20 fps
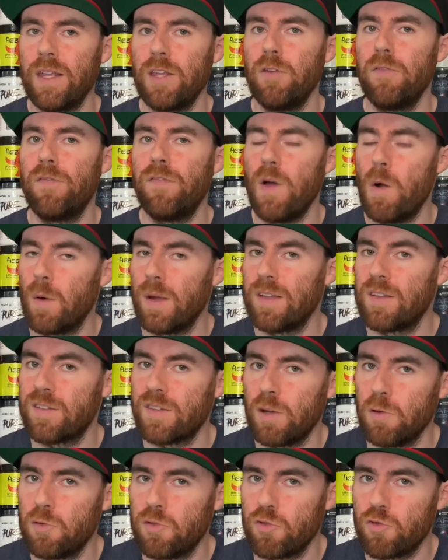you felt it
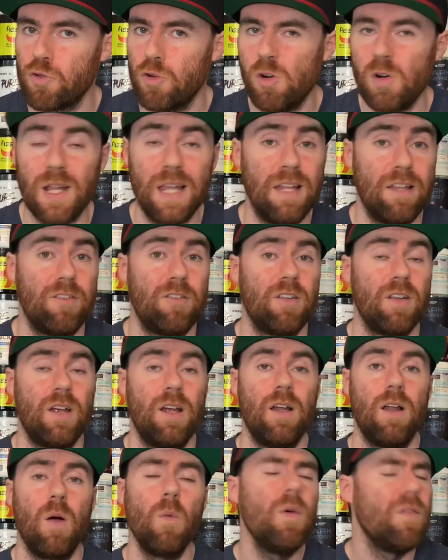so strong is,
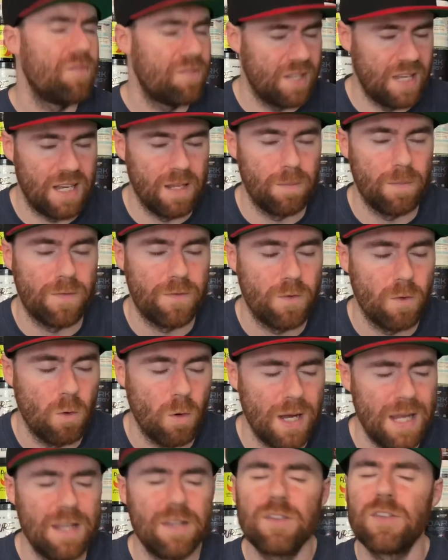we've said it
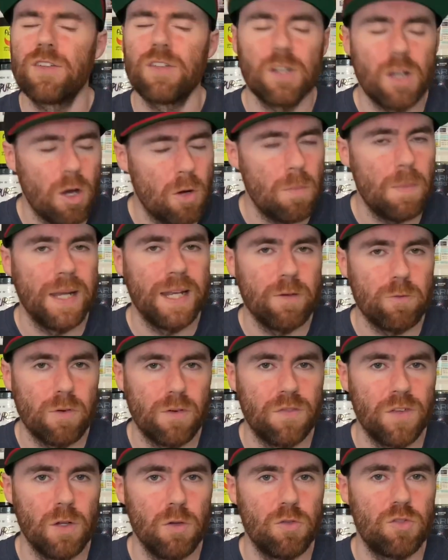before in so many
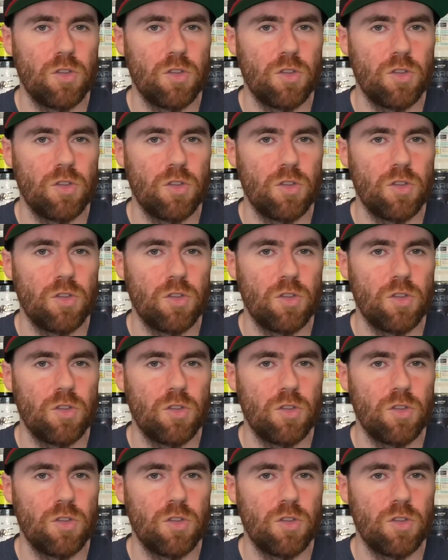reviews.